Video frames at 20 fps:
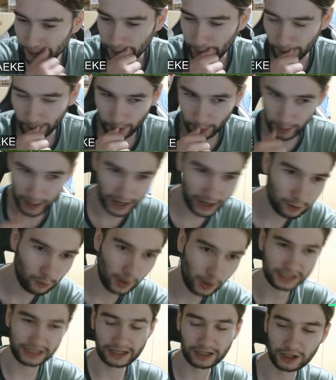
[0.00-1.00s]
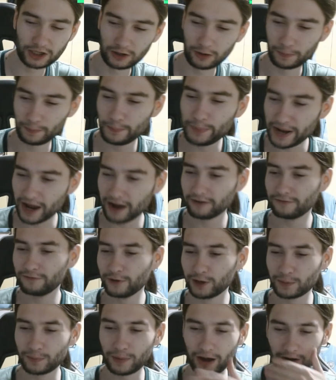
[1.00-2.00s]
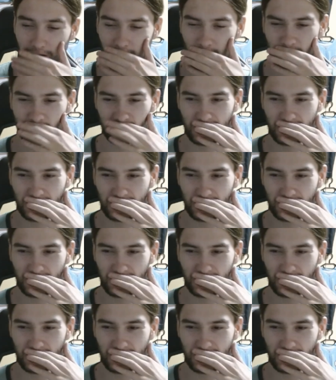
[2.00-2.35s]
We are watching European football over